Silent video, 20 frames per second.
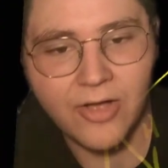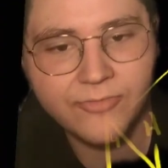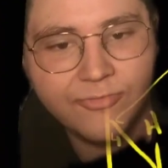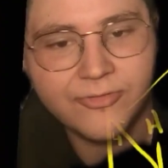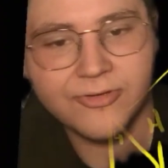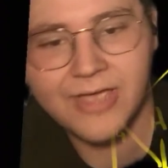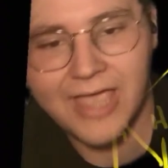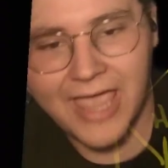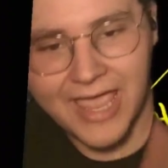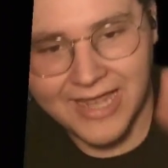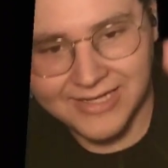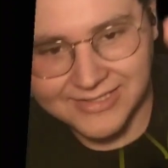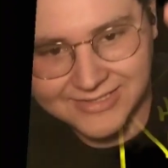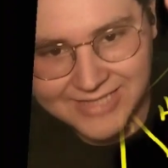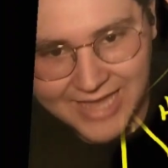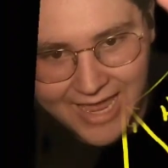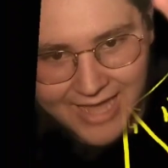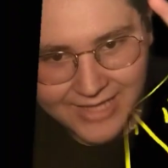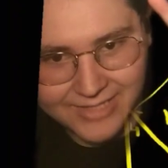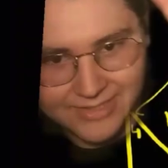Alpha,
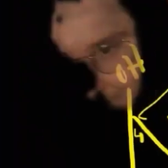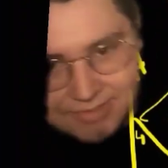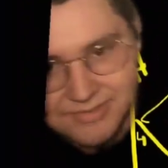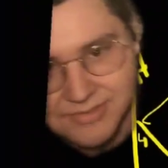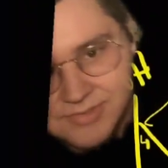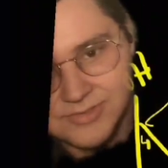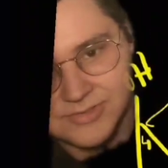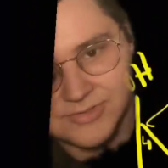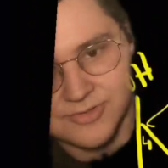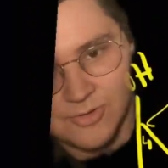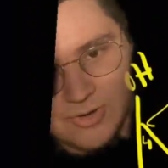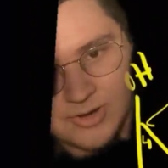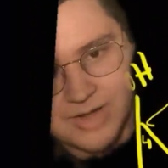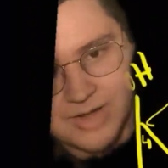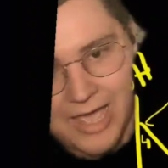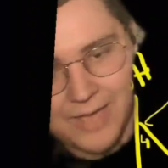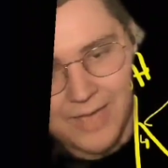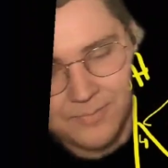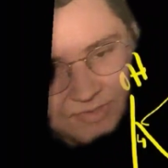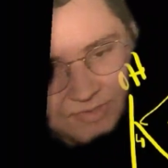antagonists,
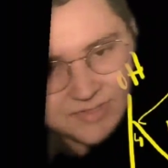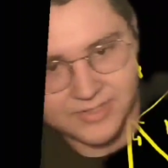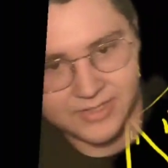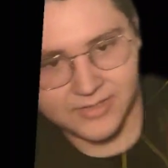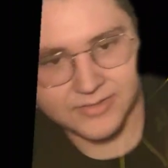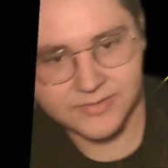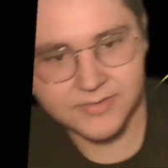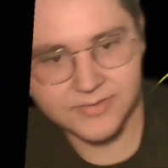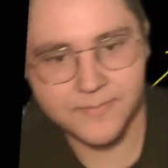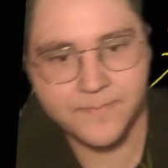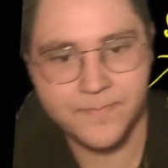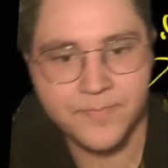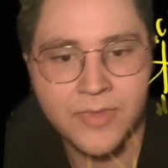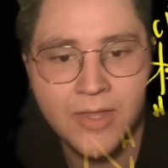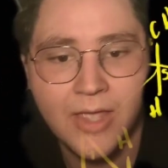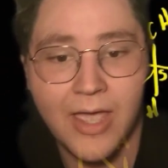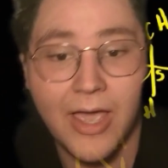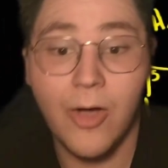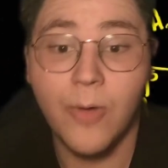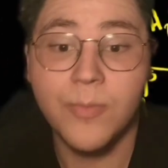they're on opposite ends.
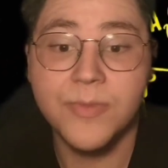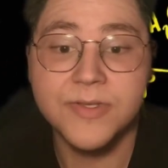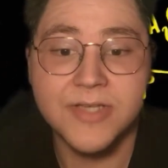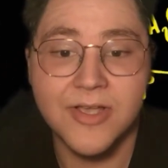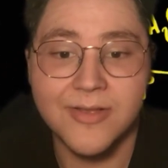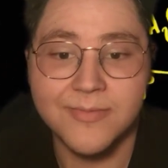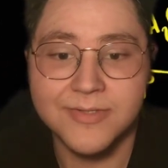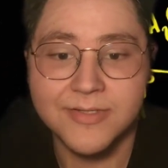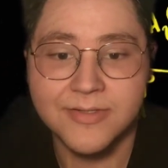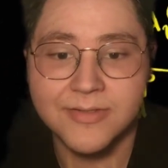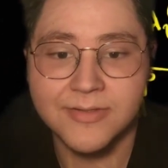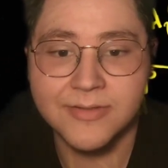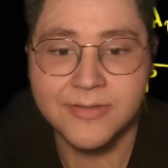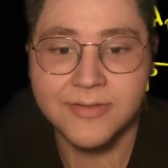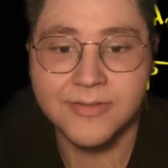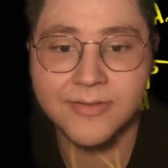I hope this helps.